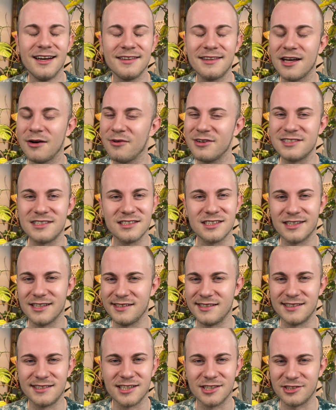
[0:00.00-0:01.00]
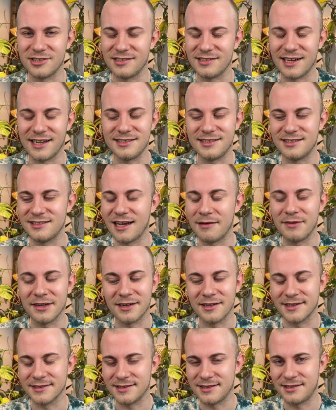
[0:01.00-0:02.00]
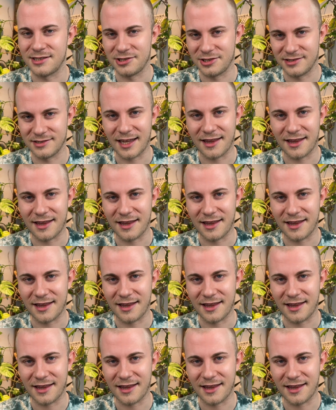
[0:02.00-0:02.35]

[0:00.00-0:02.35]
That wasn't a good decision. I did not make a good decision.